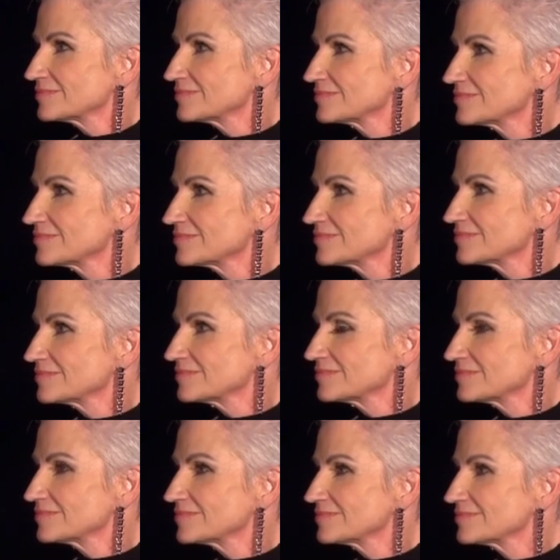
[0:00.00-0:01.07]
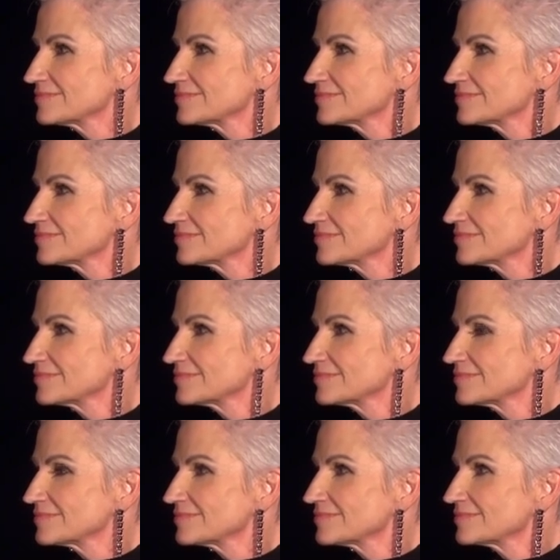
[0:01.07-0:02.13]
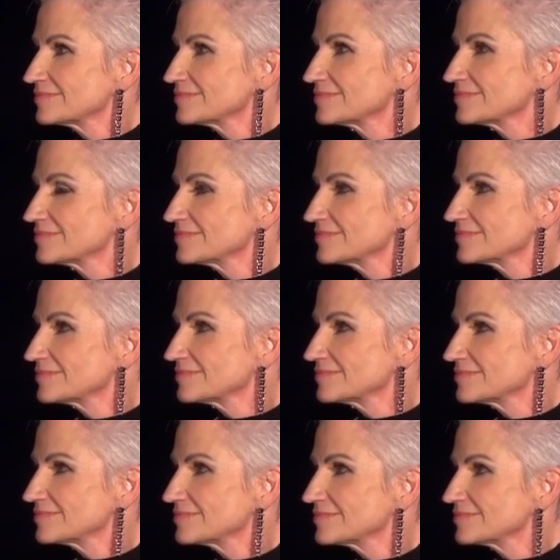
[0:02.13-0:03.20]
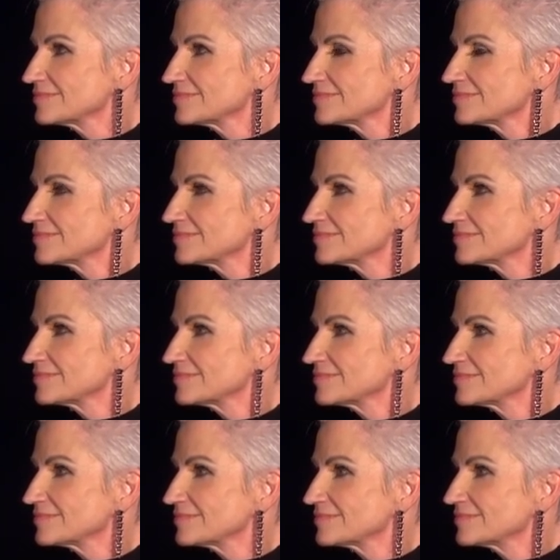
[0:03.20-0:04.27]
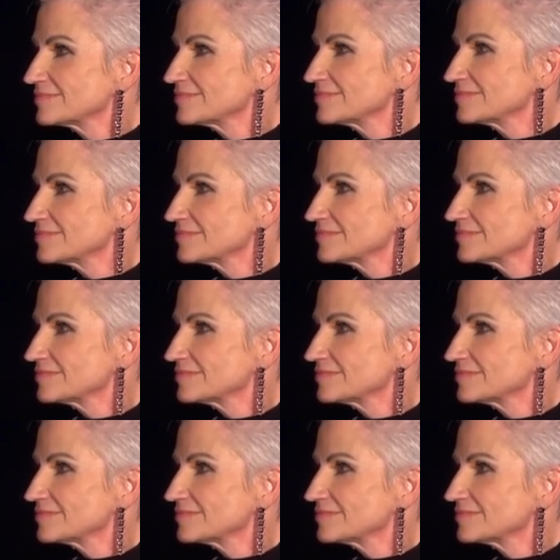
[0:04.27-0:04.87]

This person isn't speaking.